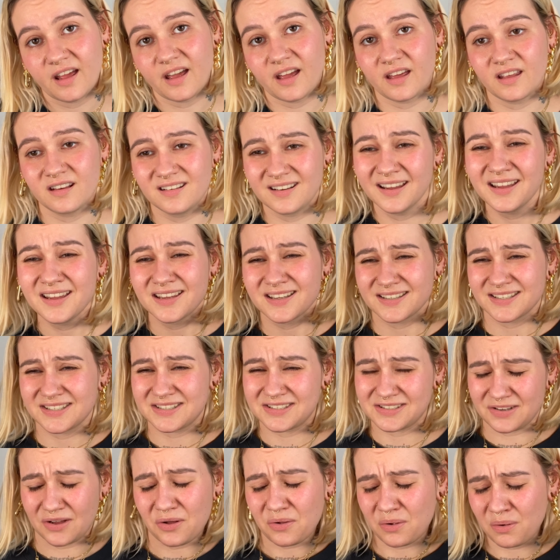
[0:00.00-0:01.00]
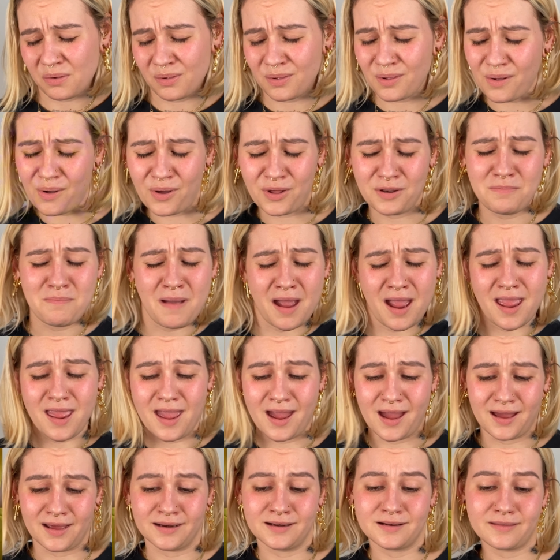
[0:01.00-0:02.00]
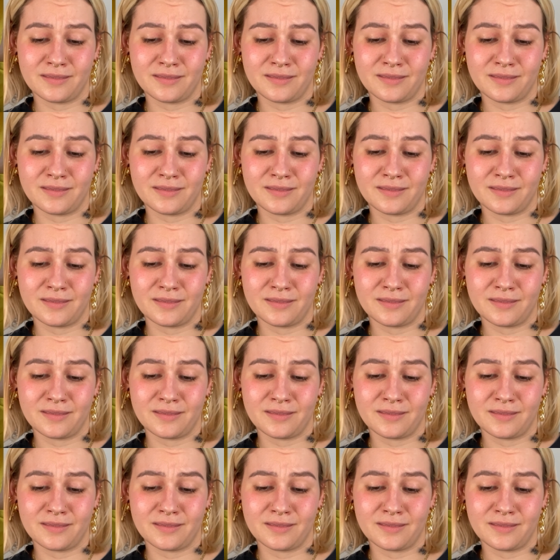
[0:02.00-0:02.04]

and suckle on my hand.